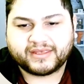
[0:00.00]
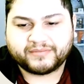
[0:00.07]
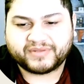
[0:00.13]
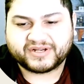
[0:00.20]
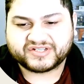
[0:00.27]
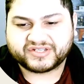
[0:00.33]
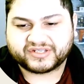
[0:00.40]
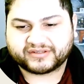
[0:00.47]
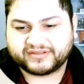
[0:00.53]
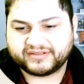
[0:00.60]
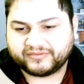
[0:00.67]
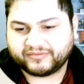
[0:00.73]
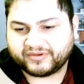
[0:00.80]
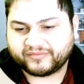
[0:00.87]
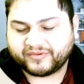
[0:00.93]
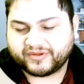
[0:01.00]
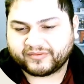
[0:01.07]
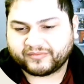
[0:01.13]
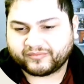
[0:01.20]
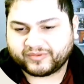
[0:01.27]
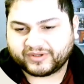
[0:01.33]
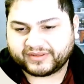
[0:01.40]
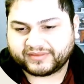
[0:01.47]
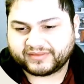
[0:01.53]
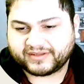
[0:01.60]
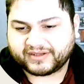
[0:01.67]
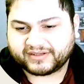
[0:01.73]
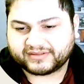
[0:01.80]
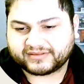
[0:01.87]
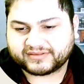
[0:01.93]
Basically, when
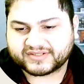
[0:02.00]
that